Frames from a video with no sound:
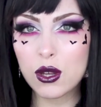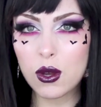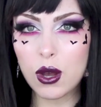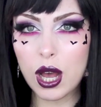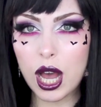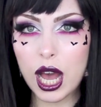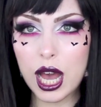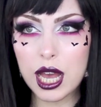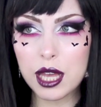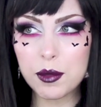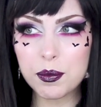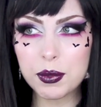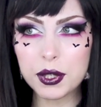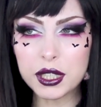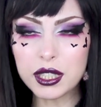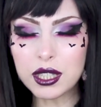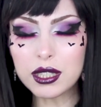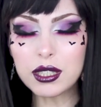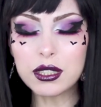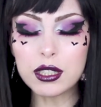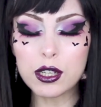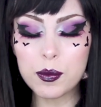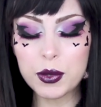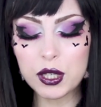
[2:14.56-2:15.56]
So I picked
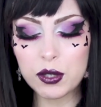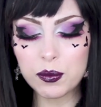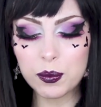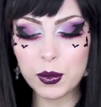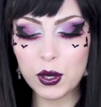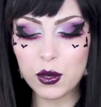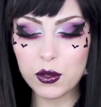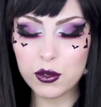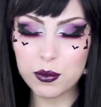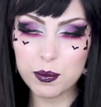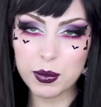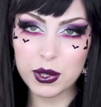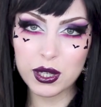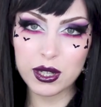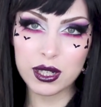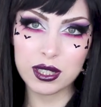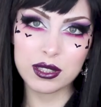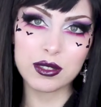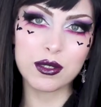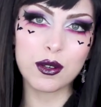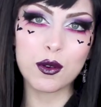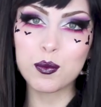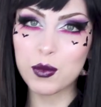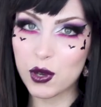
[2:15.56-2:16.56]
a little bit of both,
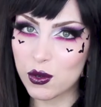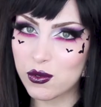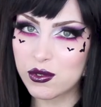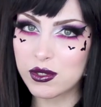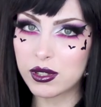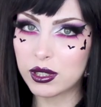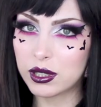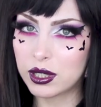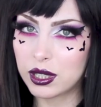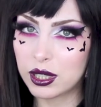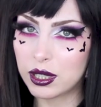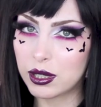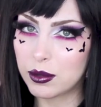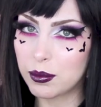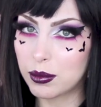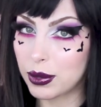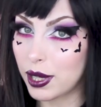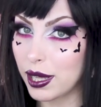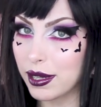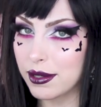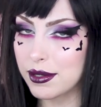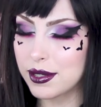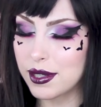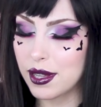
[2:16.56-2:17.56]
but mostly
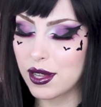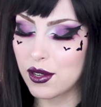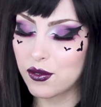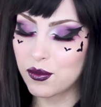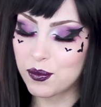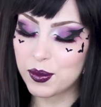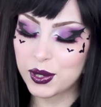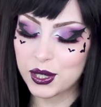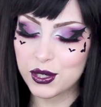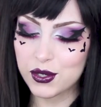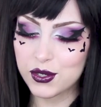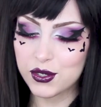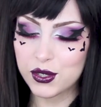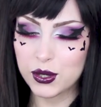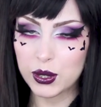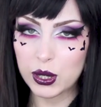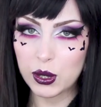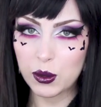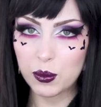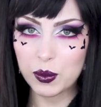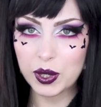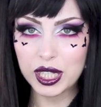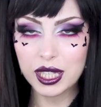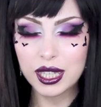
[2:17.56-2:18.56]
black stuff because, you
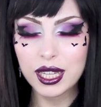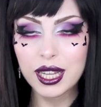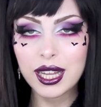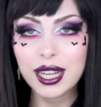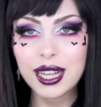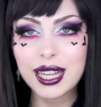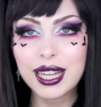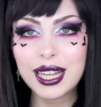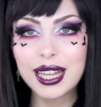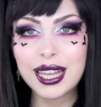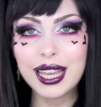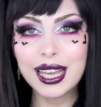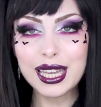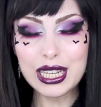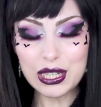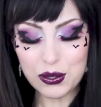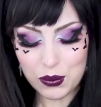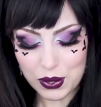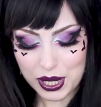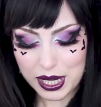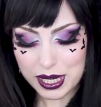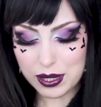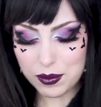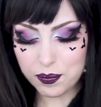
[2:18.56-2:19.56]
know.
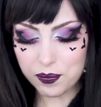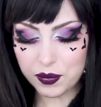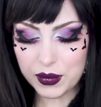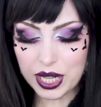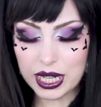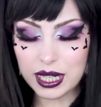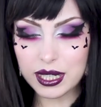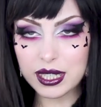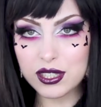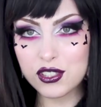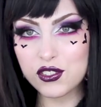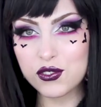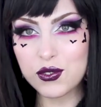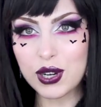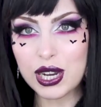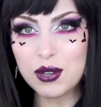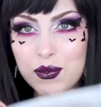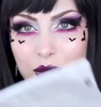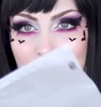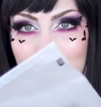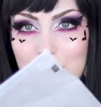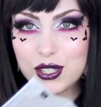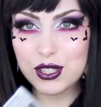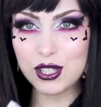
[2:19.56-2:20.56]
Anyway, let's
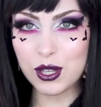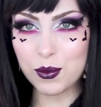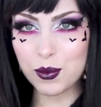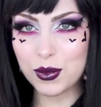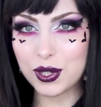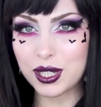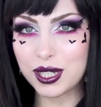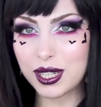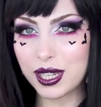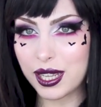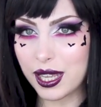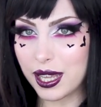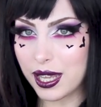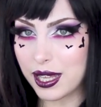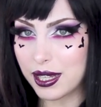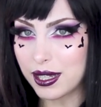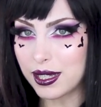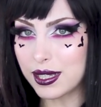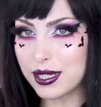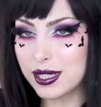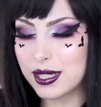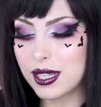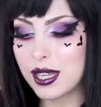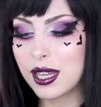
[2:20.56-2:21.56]
grab something
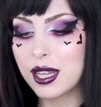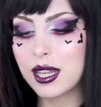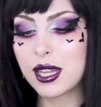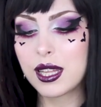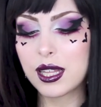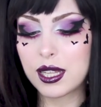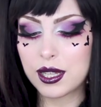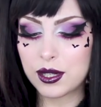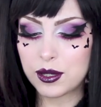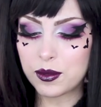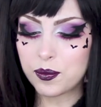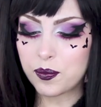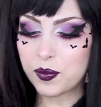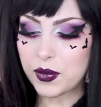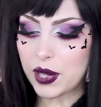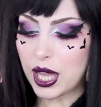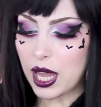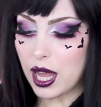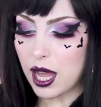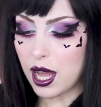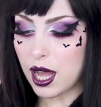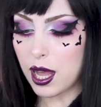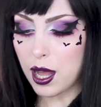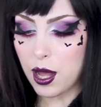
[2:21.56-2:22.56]

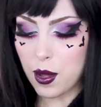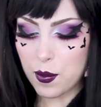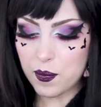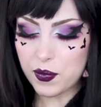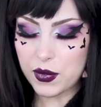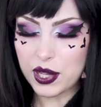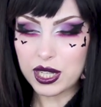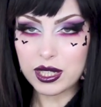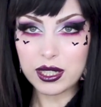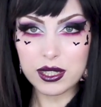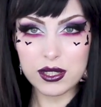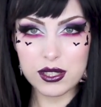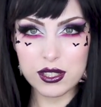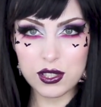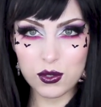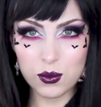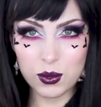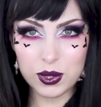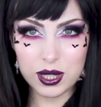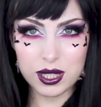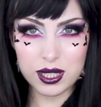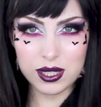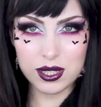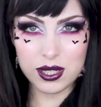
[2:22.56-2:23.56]
else. Let's see
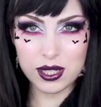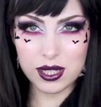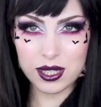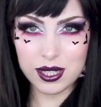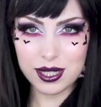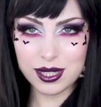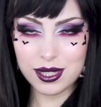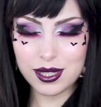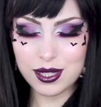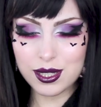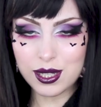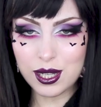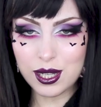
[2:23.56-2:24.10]
what this is.